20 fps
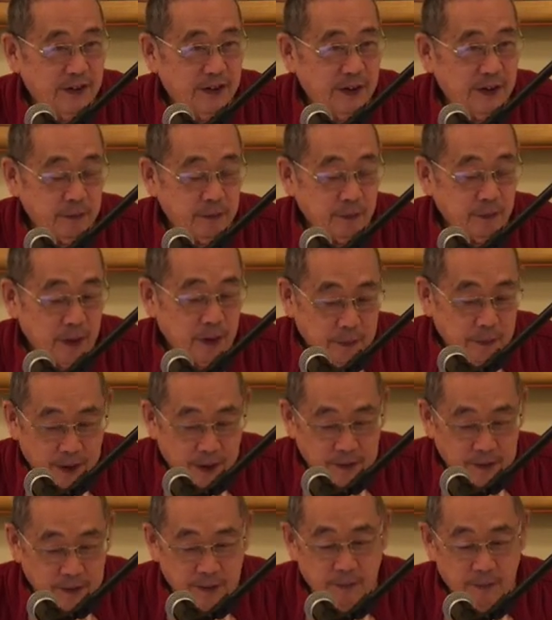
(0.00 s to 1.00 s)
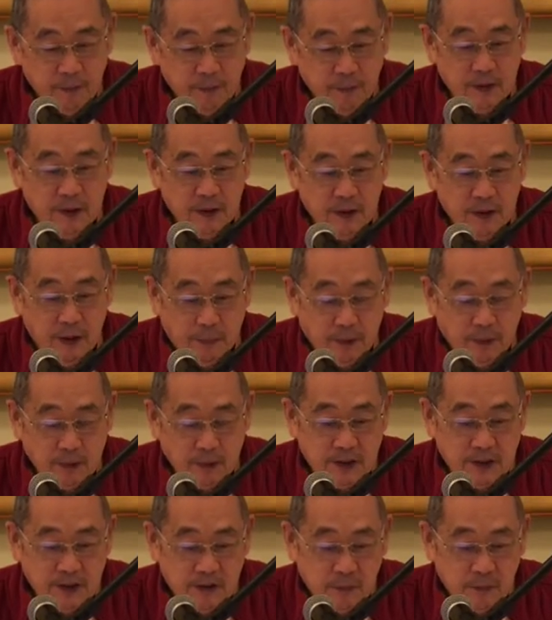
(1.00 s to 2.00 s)
But the process of
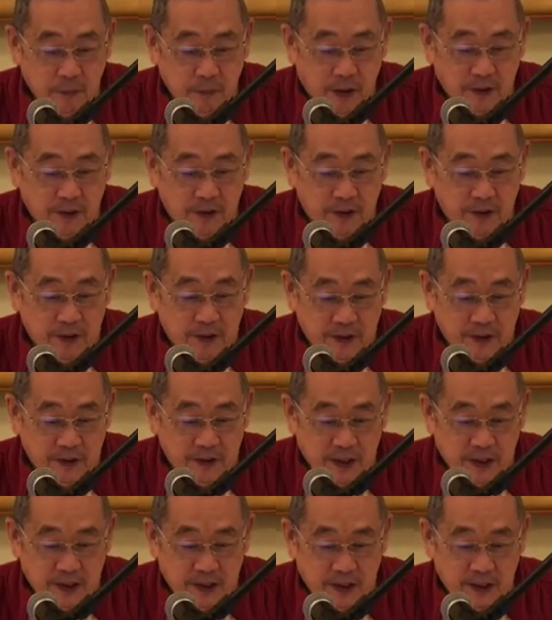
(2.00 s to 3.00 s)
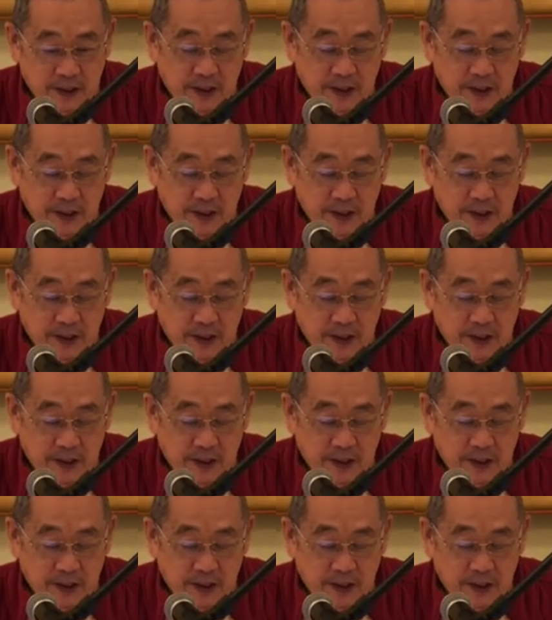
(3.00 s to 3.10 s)
bhakti is such that it's so